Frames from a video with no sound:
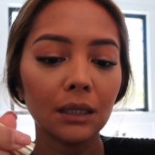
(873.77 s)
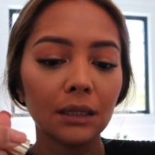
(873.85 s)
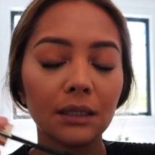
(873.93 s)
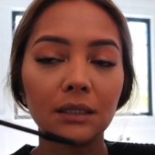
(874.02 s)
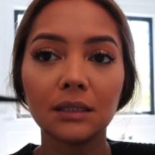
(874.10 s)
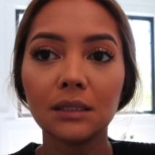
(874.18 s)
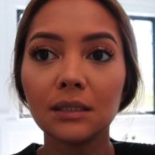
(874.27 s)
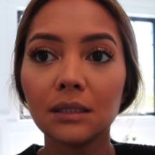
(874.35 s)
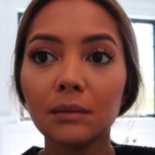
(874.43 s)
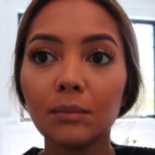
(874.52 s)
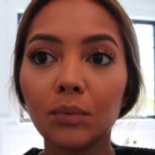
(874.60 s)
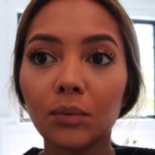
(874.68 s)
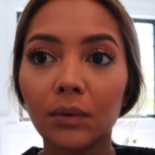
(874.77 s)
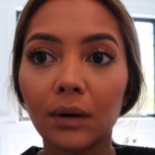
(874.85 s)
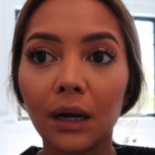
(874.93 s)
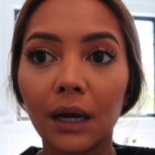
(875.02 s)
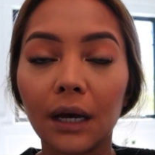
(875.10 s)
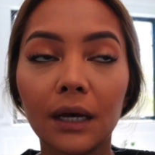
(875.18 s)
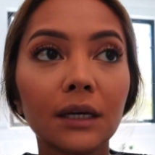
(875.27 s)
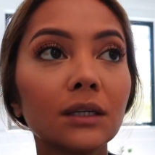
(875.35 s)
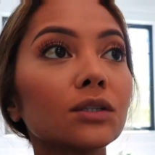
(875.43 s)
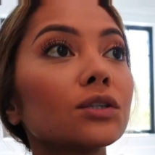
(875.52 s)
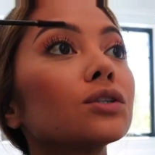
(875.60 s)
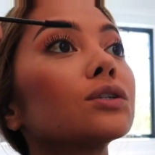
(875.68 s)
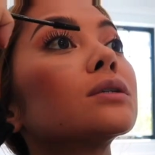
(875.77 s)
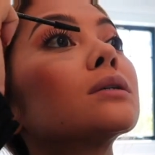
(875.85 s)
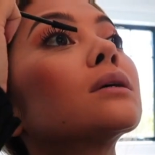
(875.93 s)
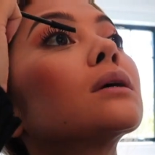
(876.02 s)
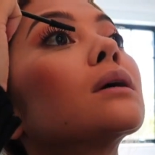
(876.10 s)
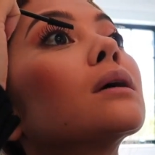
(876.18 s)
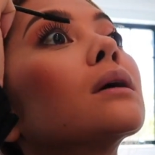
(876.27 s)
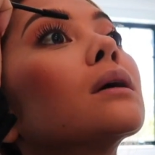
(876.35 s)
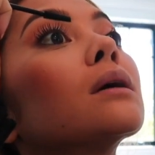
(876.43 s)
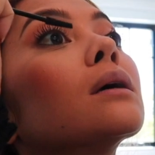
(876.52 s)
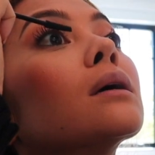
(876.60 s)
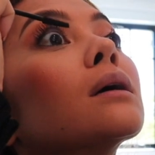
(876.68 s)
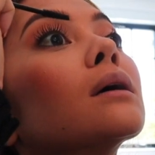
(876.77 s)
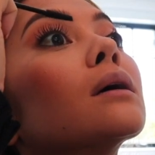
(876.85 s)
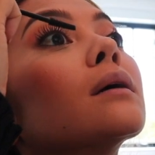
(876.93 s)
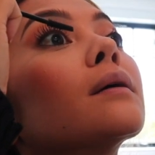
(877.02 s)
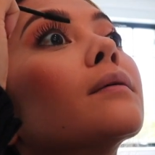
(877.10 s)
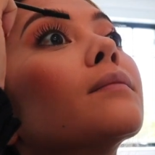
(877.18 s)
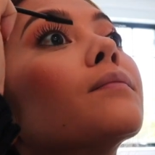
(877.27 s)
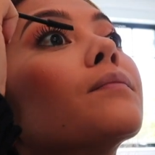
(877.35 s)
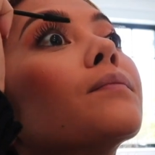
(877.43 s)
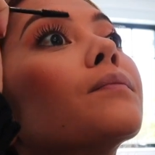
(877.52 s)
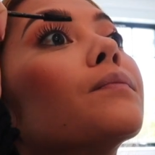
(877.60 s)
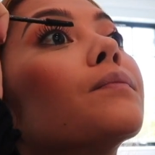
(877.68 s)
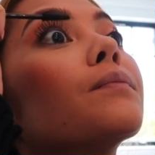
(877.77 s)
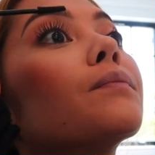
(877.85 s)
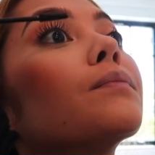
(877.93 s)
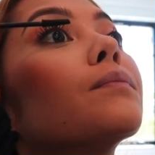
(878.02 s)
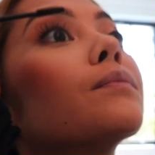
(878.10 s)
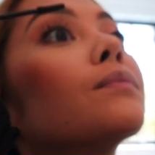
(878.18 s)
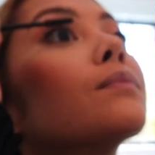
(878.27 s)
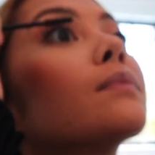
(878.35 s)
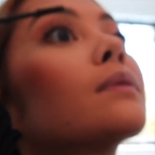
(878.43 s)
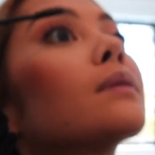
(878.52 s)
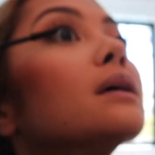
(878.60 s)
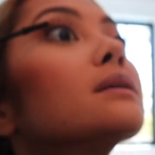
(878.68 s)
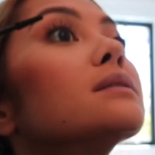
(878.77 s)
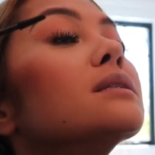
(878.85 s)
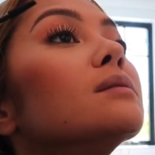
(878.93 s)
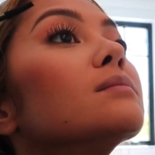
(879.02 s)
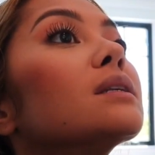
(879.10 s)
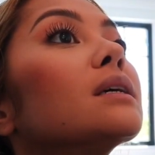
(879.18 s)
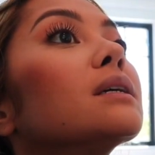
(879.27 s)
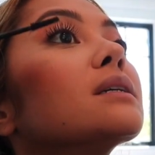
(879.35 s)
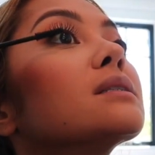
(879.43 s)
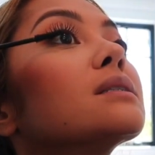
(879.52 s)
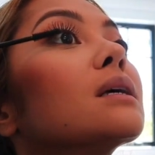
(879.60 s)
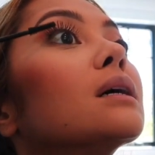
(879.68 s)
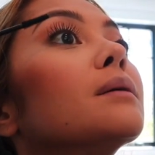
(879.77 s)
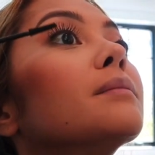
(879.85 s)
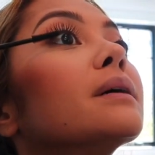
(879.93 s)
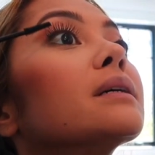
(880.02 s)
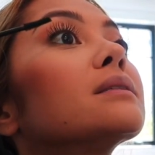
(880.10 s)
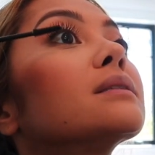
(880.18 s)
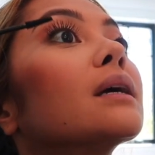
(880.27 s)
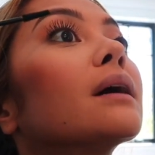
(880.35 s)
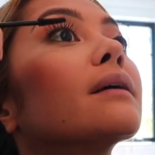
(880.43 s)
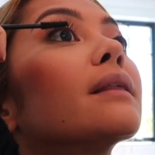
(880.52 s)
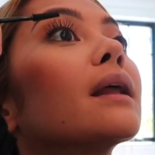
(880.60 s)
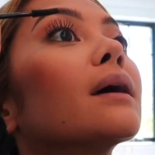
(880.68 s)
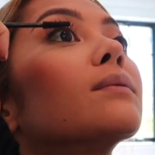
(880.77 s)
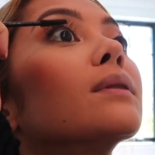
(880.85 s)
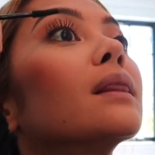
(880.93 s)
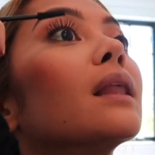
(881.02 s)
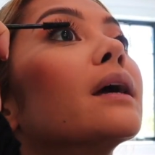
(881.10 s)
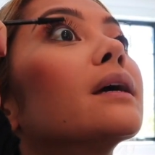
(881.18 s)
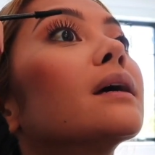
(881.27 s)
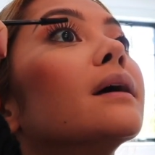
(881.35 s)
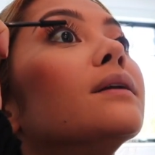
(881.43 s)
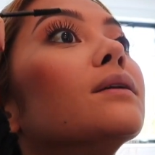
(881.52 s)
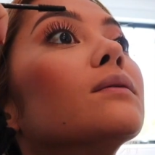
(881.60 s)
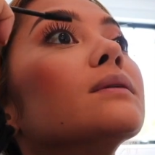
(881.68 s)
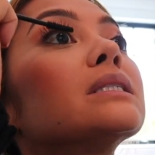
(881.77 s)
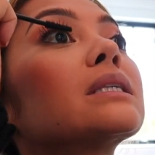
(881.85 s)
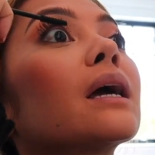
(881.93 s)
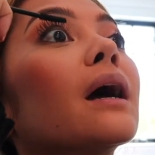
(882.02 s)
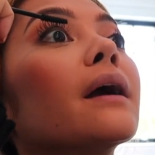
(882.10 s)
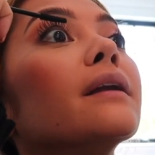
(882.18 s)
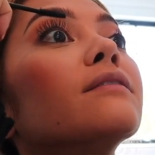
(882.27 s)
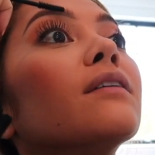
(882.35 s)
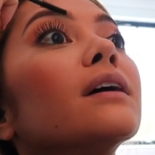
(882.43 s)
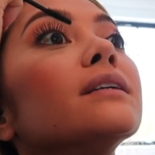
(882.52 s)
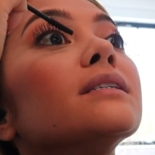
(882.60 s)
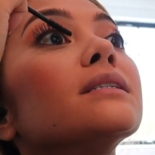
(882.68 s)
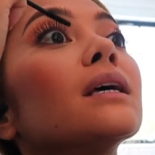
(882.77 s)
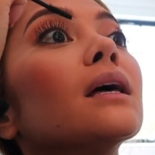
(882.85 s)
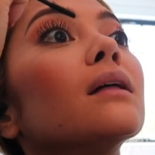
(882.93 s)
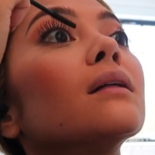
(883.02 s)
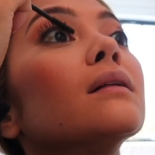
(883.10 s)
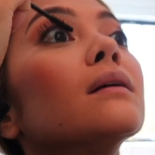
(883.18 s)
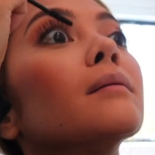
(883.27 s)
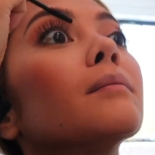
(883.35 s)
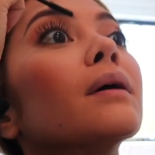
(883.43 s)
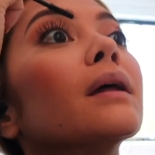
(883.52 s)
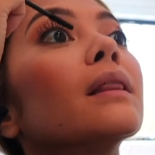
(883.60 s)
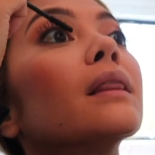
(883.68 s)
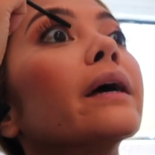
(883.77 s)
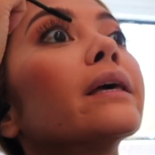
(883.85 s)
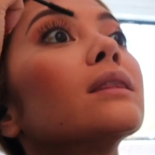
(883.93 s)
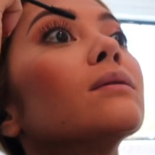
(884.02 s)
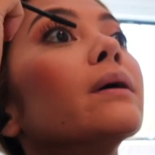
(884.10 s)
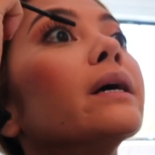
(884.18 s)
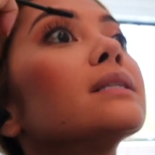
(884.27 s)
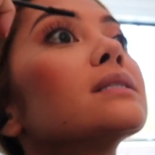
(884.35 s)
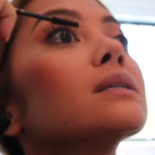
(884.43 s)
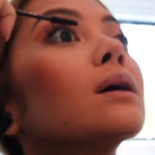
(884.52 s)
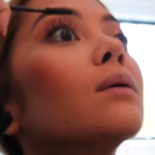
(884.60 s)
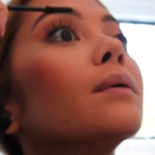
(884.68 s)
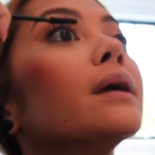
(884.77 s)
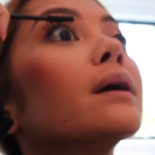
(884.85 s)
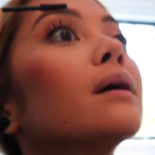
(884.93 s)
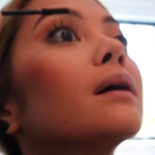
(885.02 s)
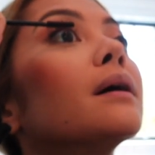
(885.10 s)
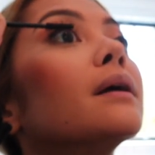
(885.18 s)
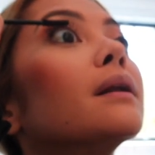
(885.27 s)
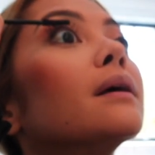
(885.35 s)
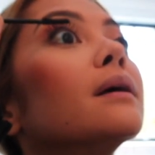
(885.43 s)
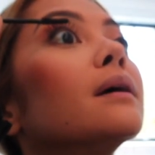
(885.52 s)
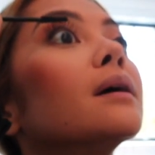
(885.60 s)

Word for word: This is the brush. Brand new mascara. Okay, seems like it's a mascara that I would like. I know it's kind of hard to tell, but I like the way it's going on